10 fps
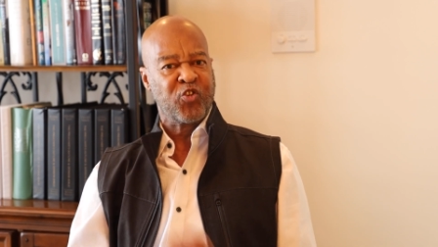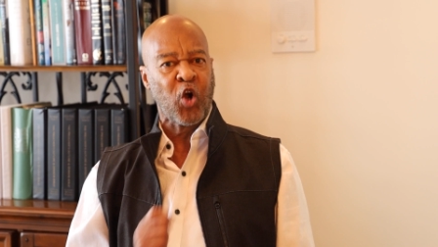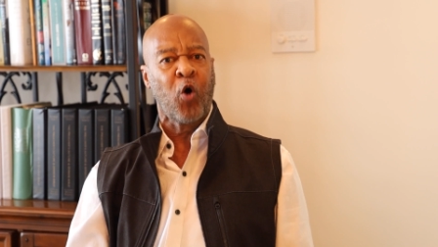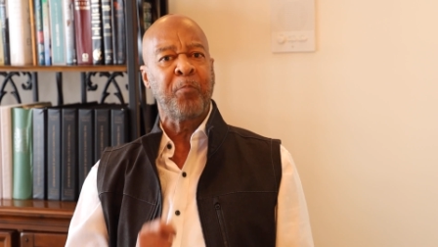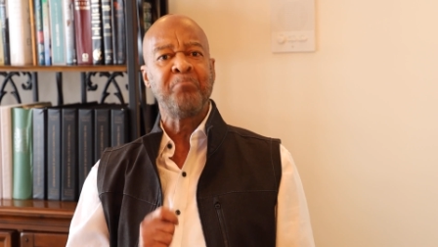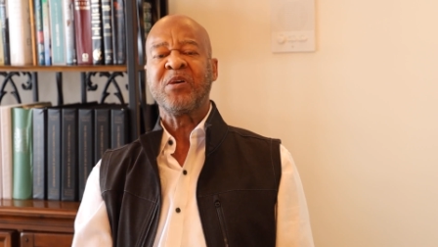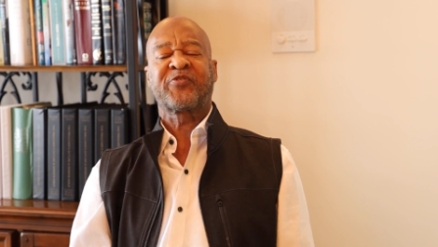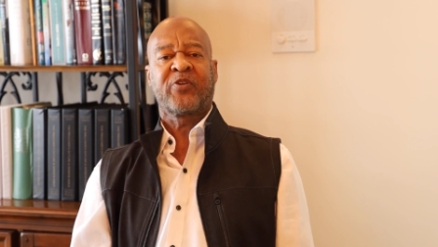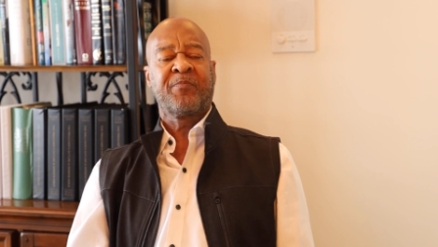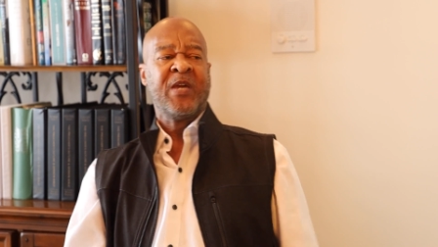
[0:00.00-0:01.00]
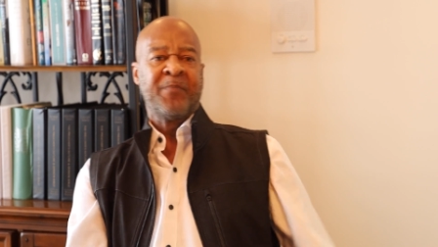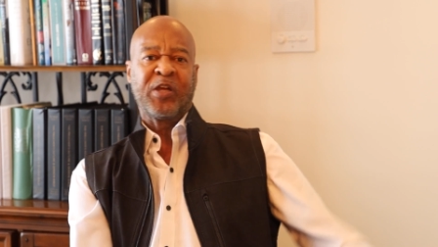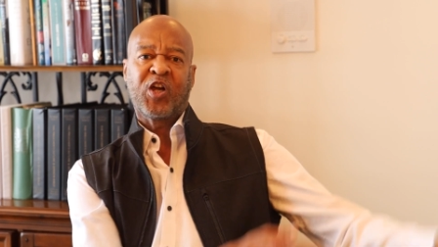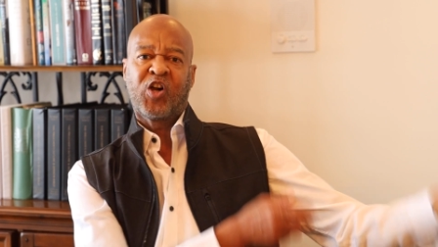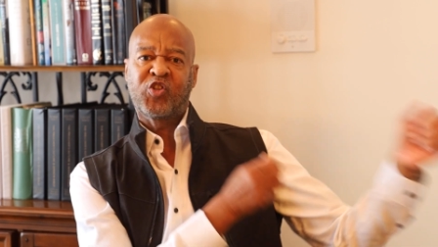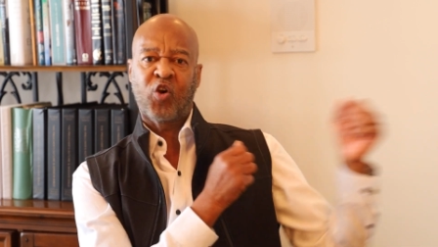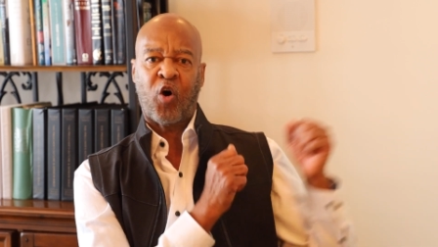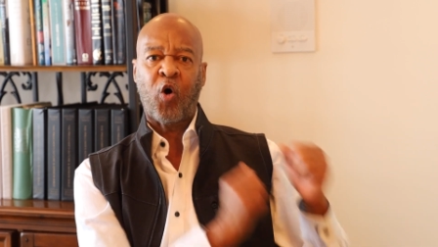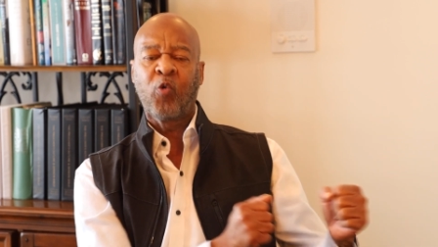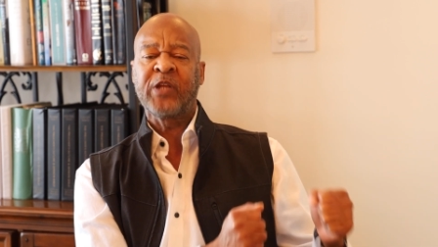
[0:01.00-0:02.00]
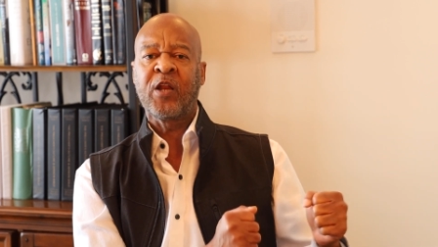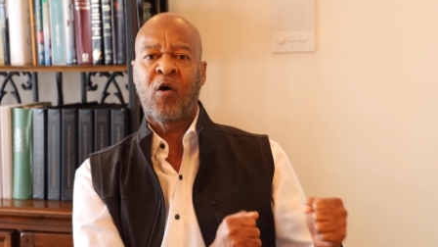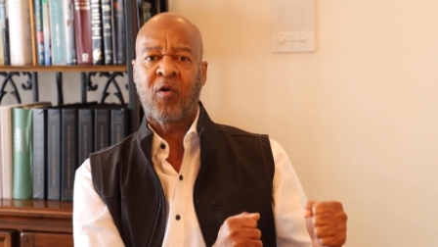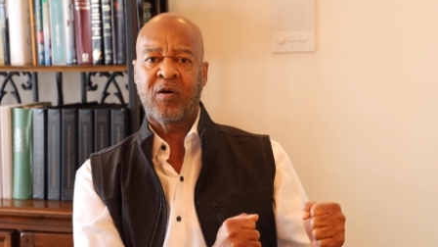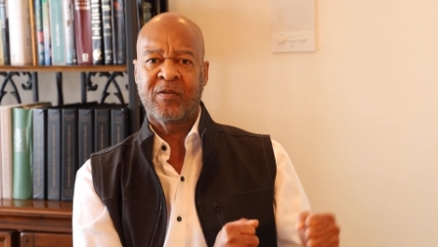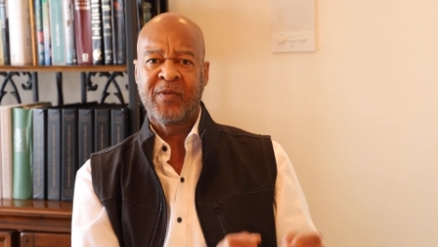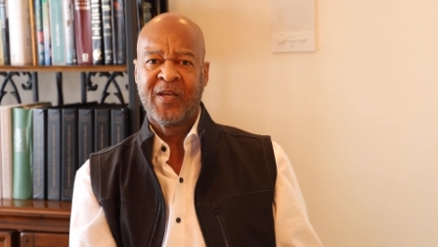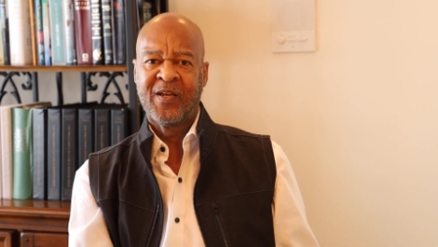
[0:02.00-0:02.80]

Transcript: Don't miss them because you're holding on